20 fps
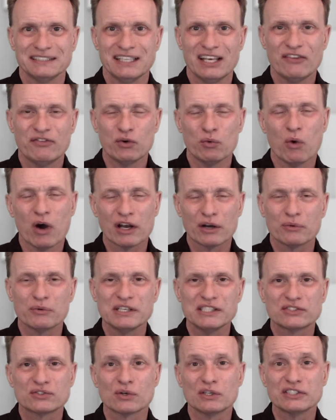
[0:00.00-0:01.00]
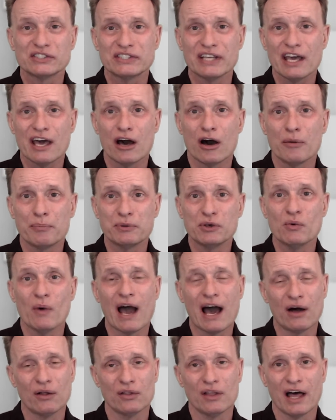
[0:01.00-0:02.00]
If you want a resource to help you
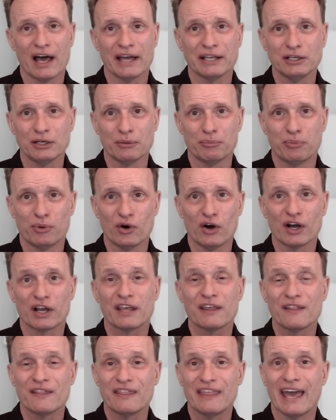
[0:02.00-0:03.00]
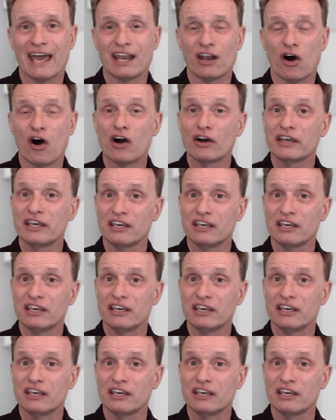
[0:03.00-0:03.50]
outline your book, then I'll